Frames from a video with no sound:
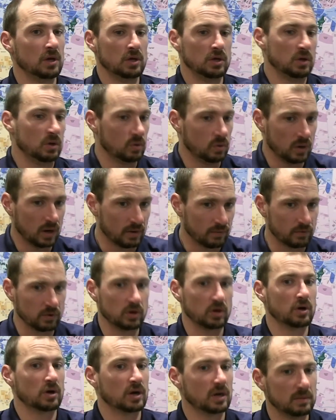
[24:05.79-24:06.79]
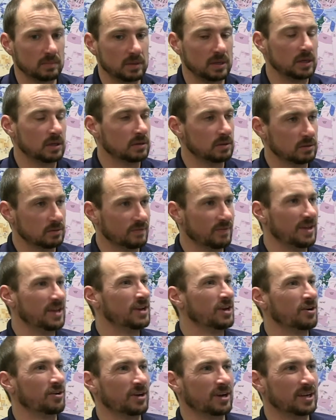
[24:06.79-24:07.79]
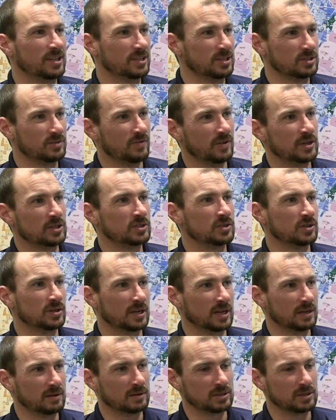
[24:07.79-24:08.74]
whoever you're going to be entering in this venture again.